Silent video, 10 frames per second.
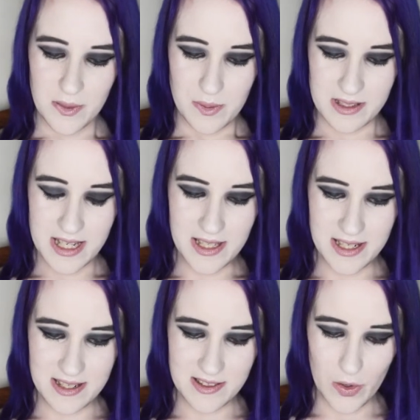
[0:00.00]
was killing
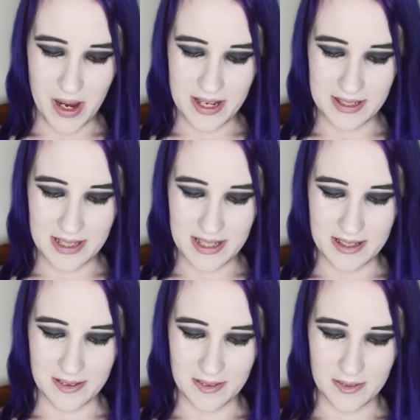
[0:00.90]
it so badly
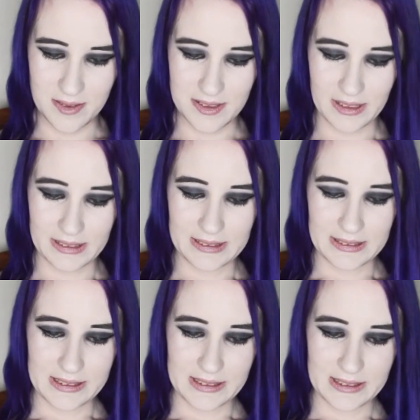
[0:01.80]

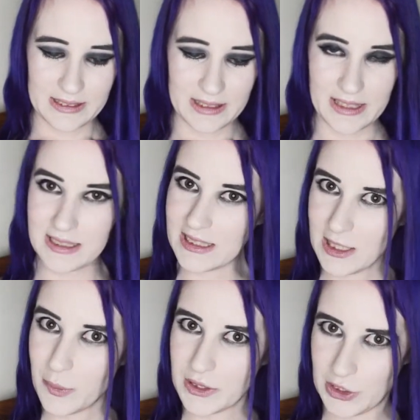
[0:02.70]
until
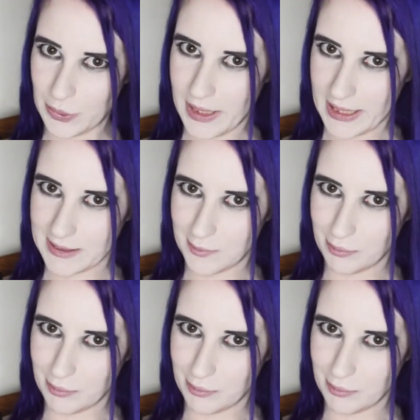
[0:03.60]
it was too late.